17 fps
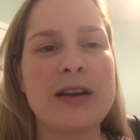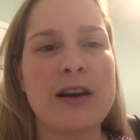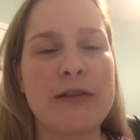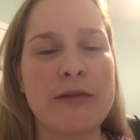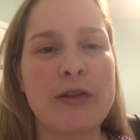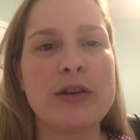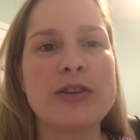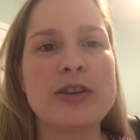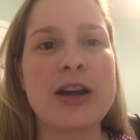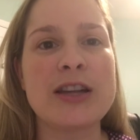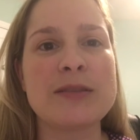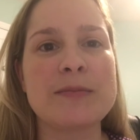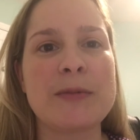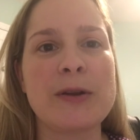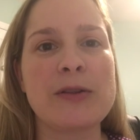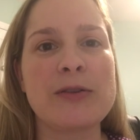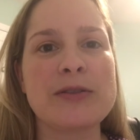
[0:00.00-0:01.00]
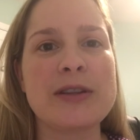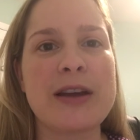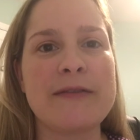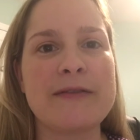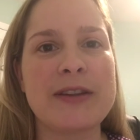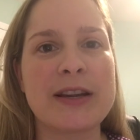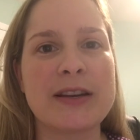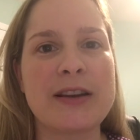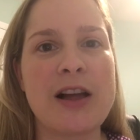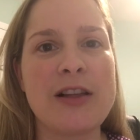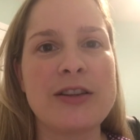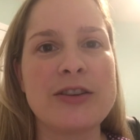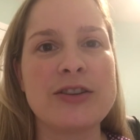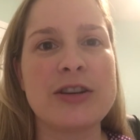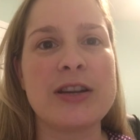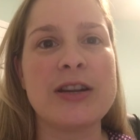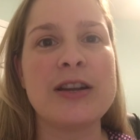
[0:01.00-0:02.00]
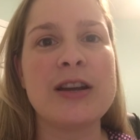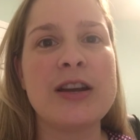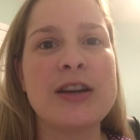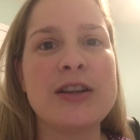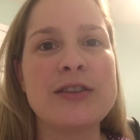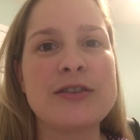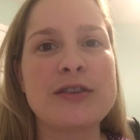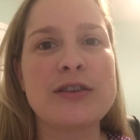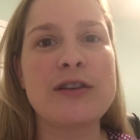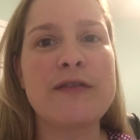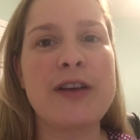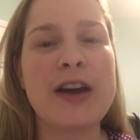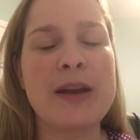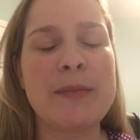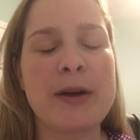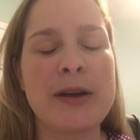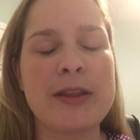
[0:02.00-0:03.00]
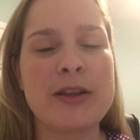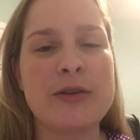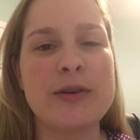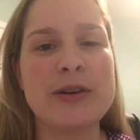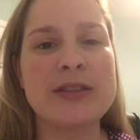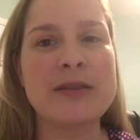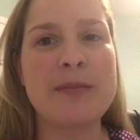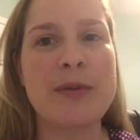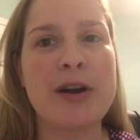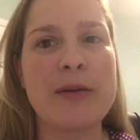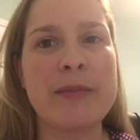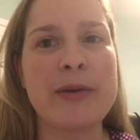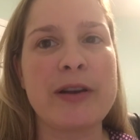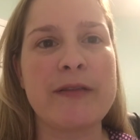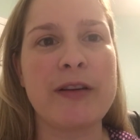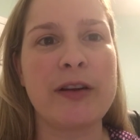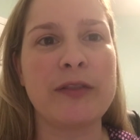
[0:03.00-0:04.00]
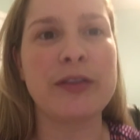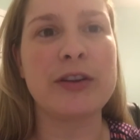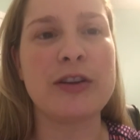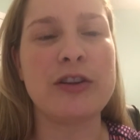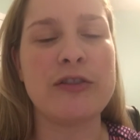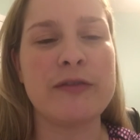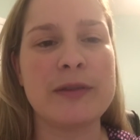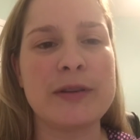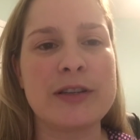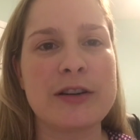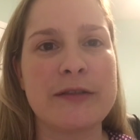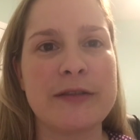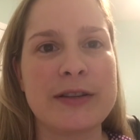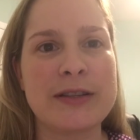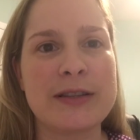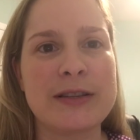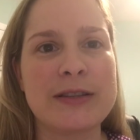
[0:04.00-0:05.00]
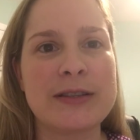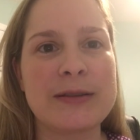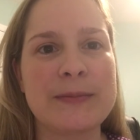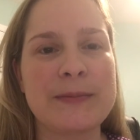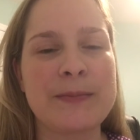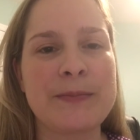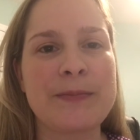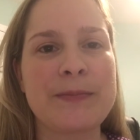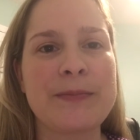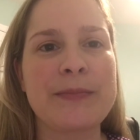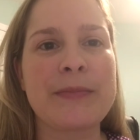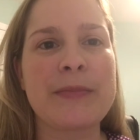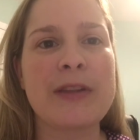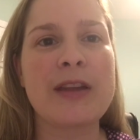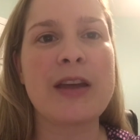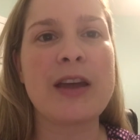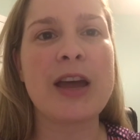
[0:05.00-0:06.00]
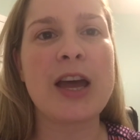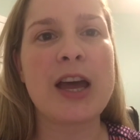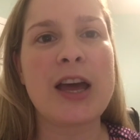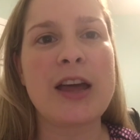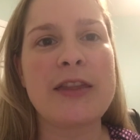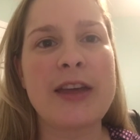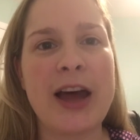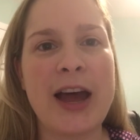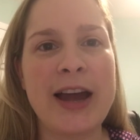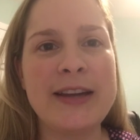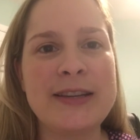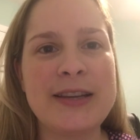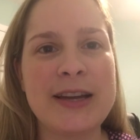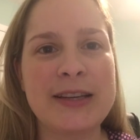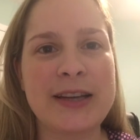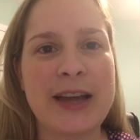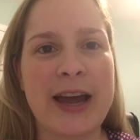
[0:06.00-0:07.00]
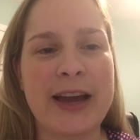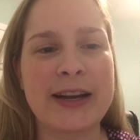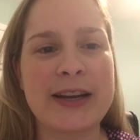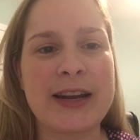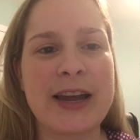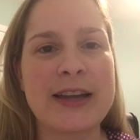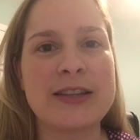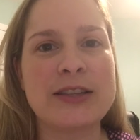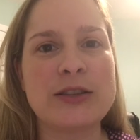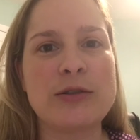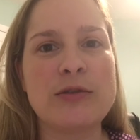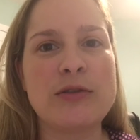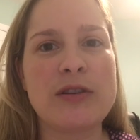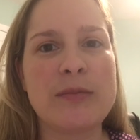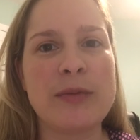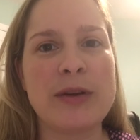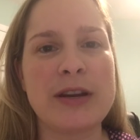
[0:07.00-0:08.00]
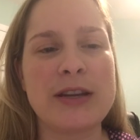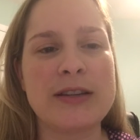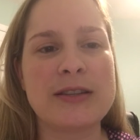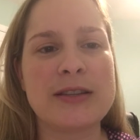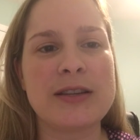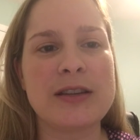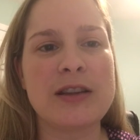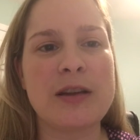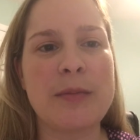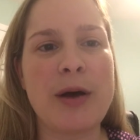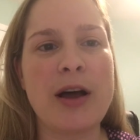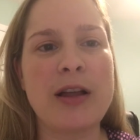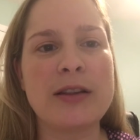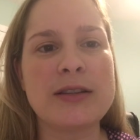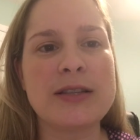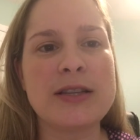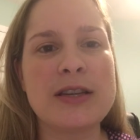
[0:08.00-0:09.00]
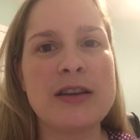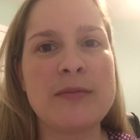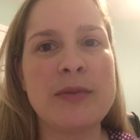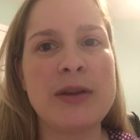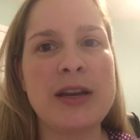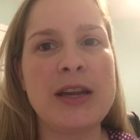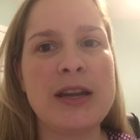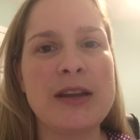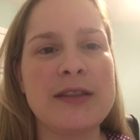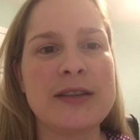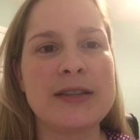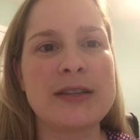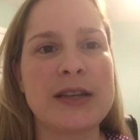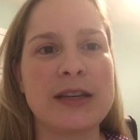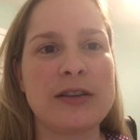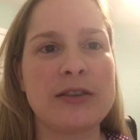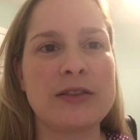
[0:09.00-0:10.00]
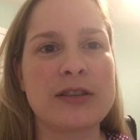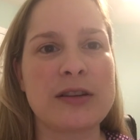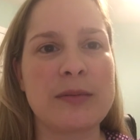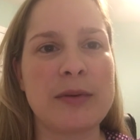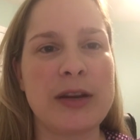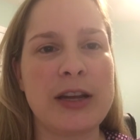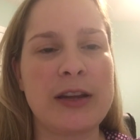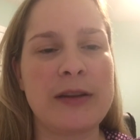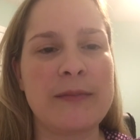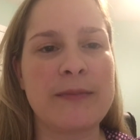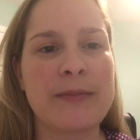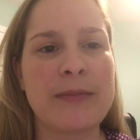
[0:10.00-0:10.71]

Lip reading: of large hospitals have technology certified by the U.S. Department of Health and Human Services. The HITECH Act has two committees, the Policy Committee and the Standards Committee.